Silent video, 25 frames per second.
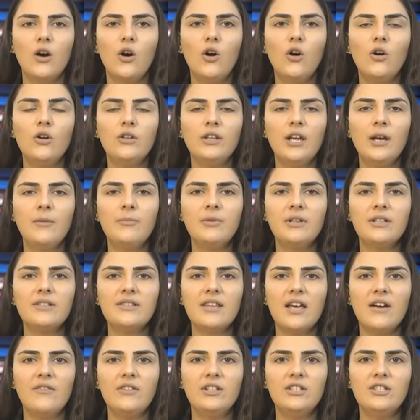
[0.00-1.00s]
On April
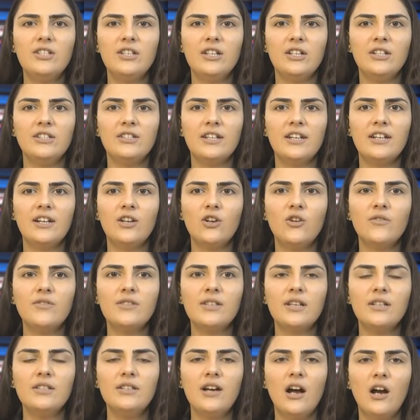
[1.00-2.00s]
17, the Lady of
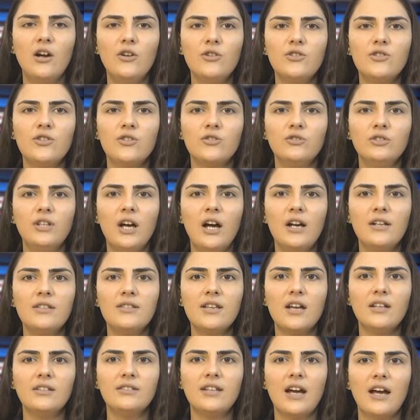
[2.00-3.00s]
St. Harutyun, the
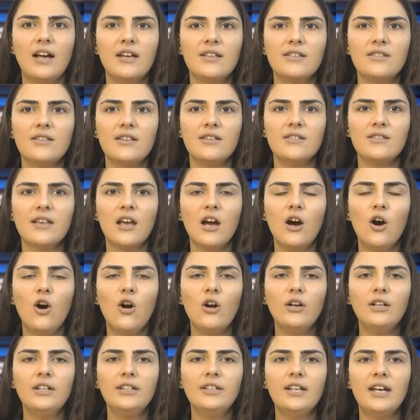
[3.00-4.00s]
Artsakh Diocese,
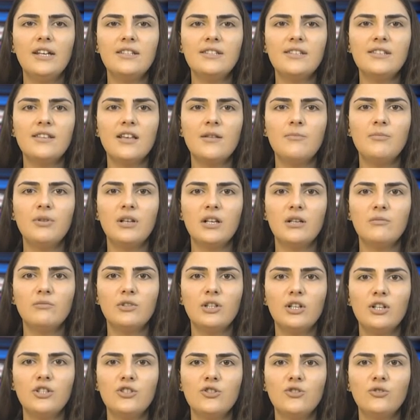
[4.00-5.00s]
organizes a
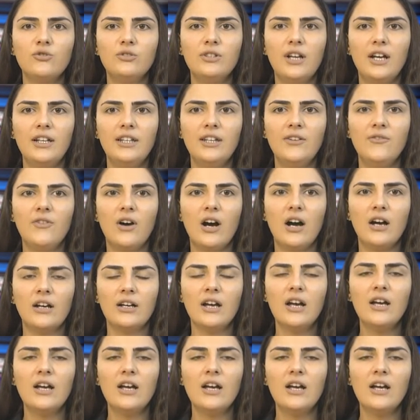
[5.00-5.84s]
pilgrimage to Dadivank.